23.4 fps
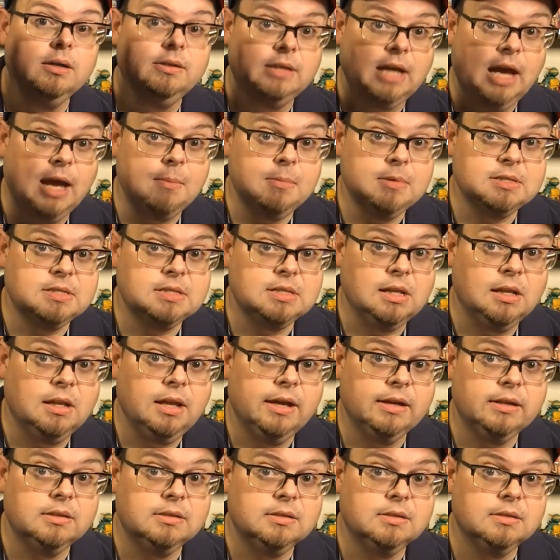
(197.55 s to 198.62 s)
Diamond
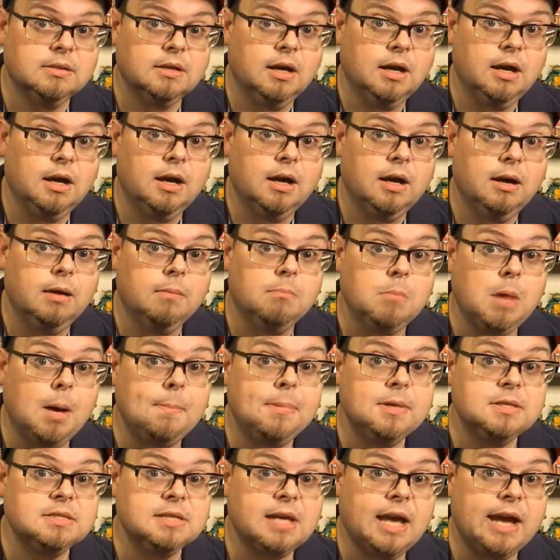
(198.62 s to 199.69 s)
Select
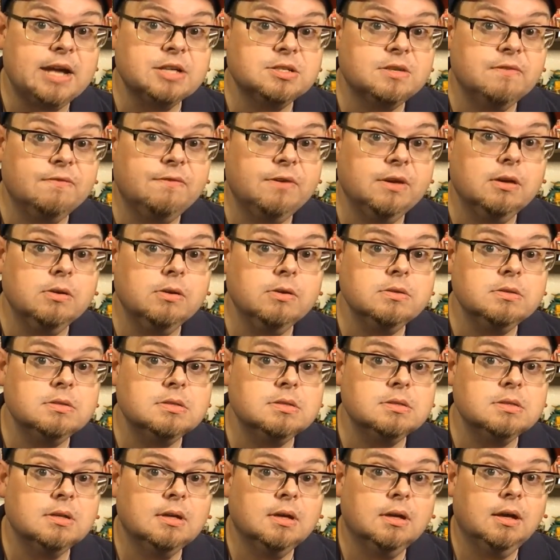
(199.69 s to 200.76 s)
Muppets action
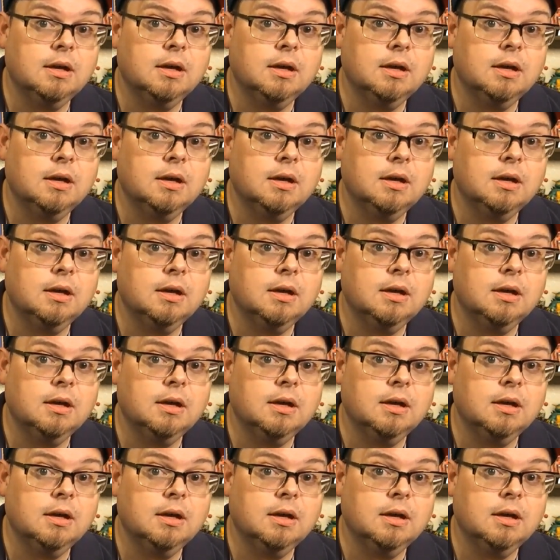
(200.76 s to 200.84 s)
figures.